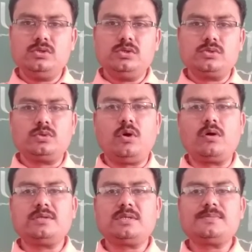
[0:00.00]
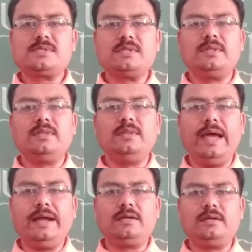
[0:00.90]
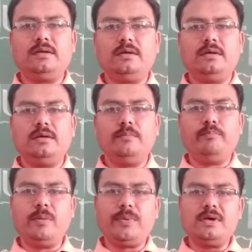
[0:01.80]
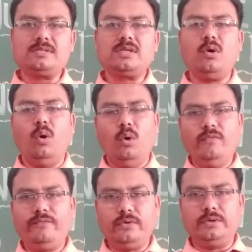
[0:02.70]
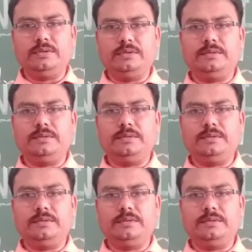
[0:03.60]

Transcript: So the organisms that prepares their own food